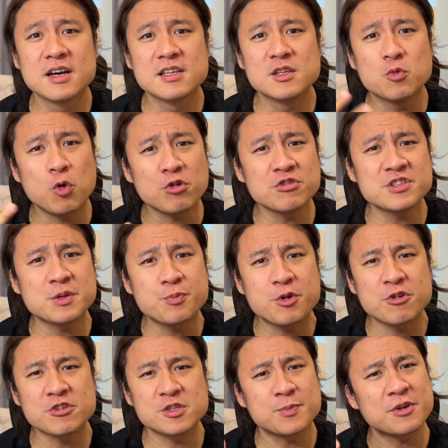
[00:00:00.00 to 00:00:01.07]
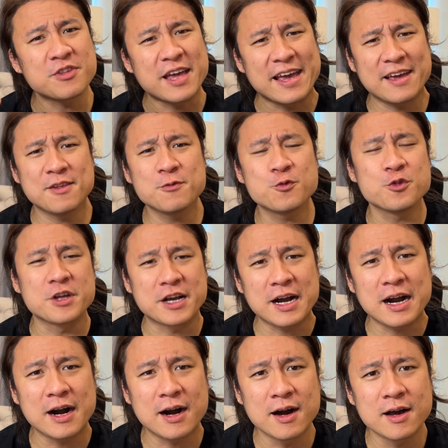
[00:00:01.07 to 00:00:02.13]
the warranty period is about to end for the
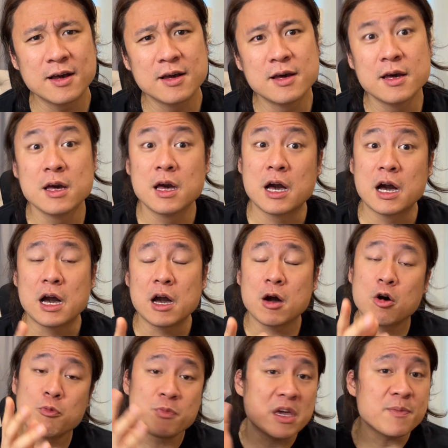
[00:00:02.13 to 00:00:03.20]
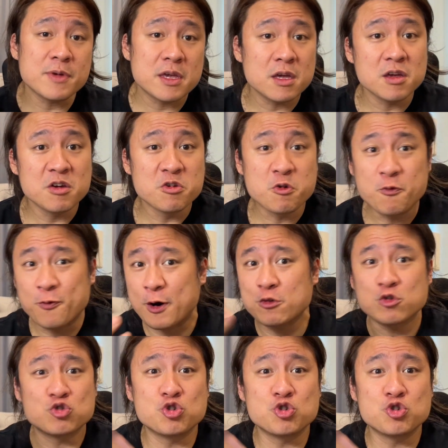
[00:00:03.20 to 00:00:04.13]
car. Or maybe you found your